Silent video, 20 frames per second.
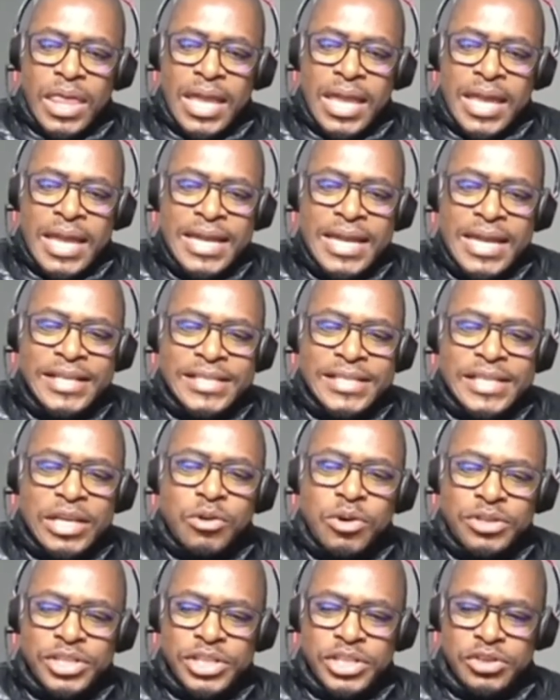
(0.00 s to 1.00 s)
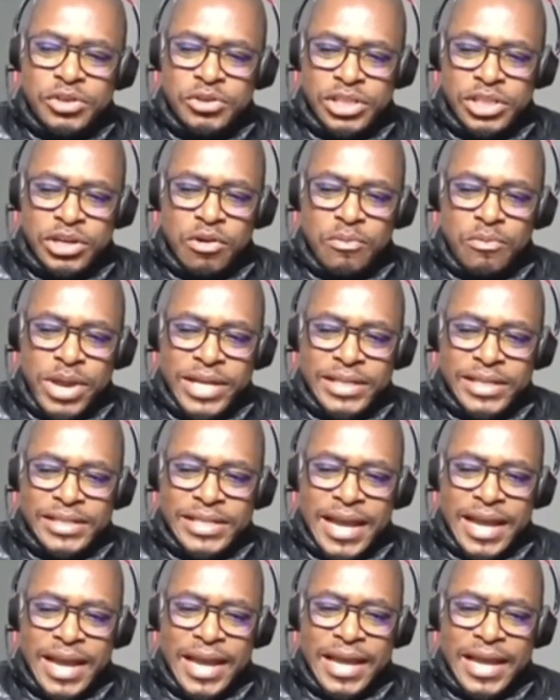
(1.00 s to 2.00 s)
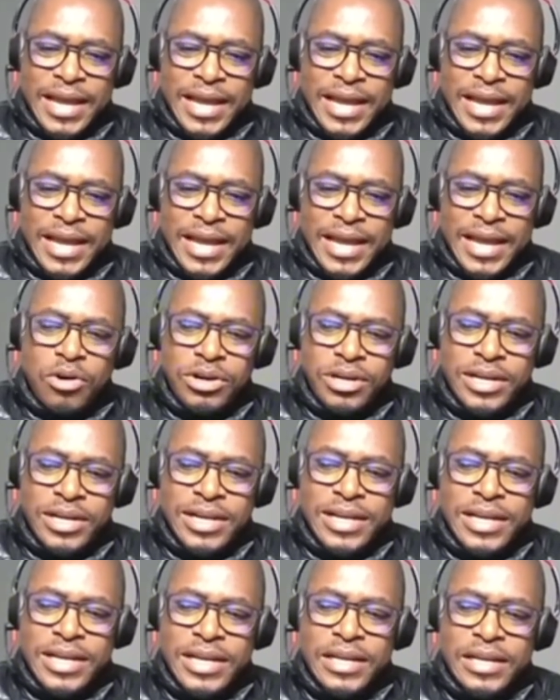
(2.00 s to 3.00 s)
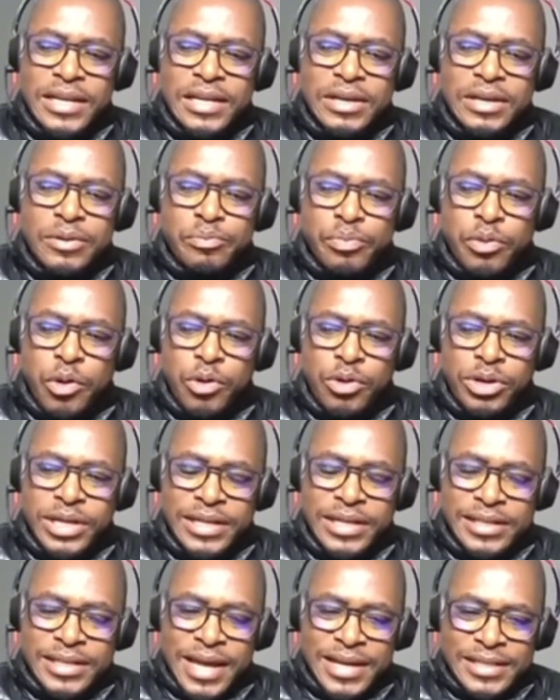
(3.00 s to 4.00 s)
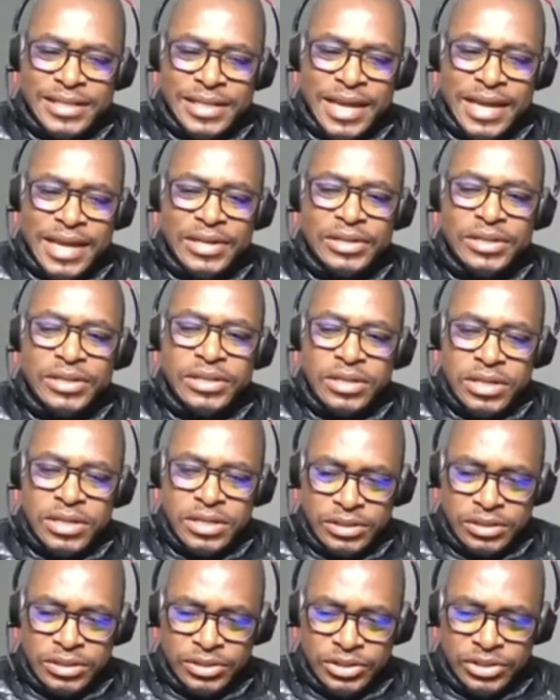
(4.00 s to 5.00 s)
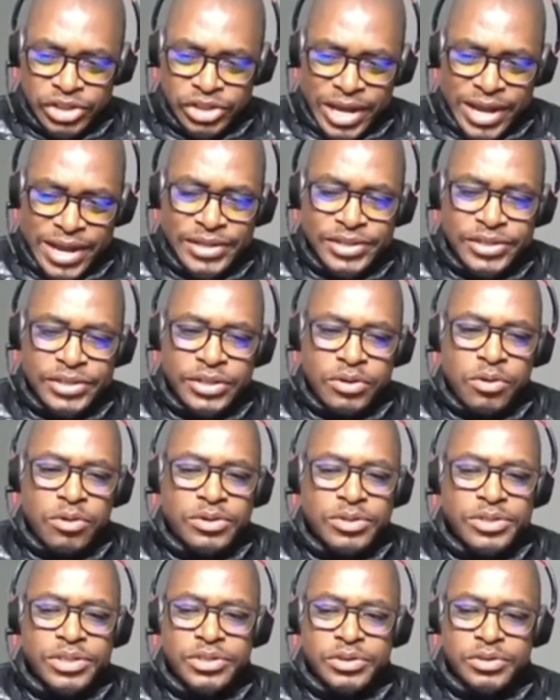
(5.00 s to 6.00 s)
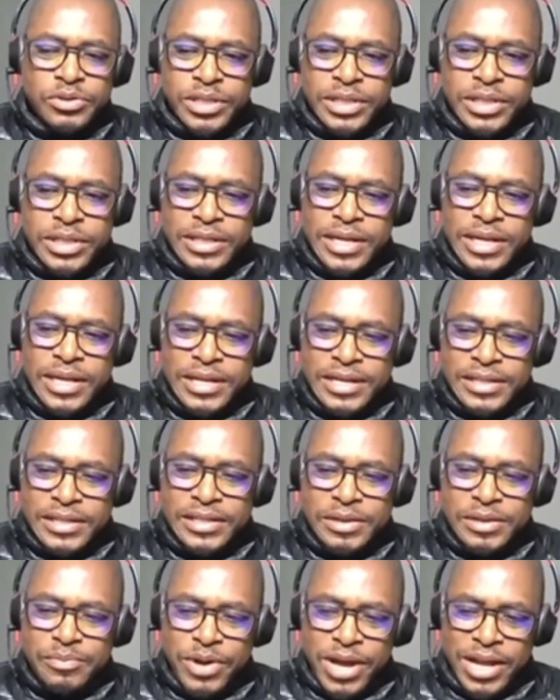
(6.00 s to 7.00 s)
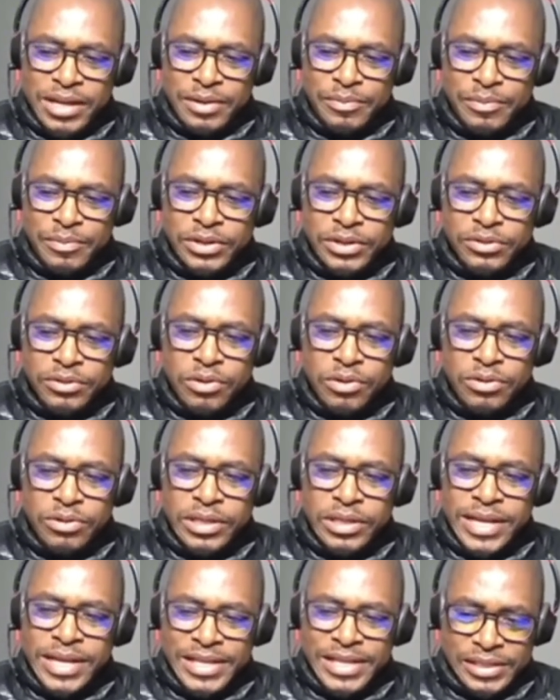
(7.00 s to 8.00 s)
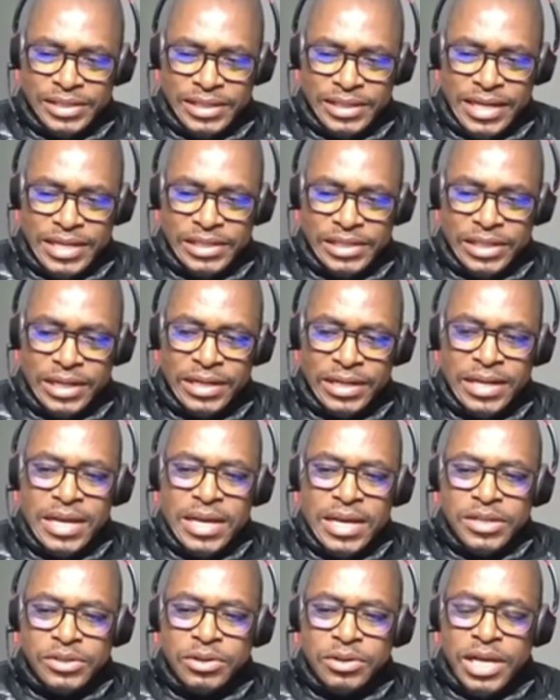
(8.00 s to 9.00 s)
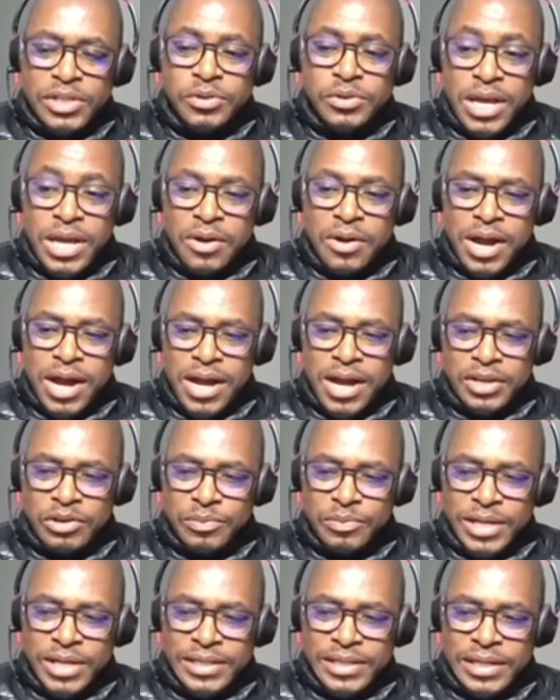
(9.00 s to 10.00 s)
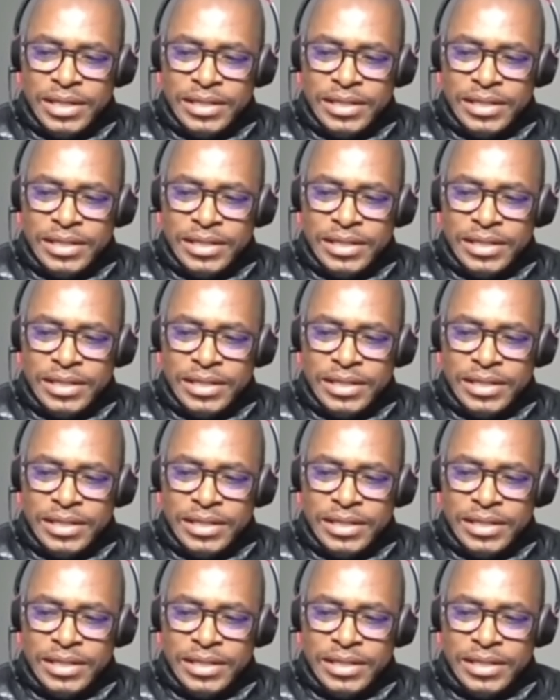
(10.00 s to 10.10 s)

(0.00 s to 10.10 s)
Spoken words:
it is a constitutional matter, and the only body that can change the constitution is the parliament or the legislature. Yeah. So that's where our argument is.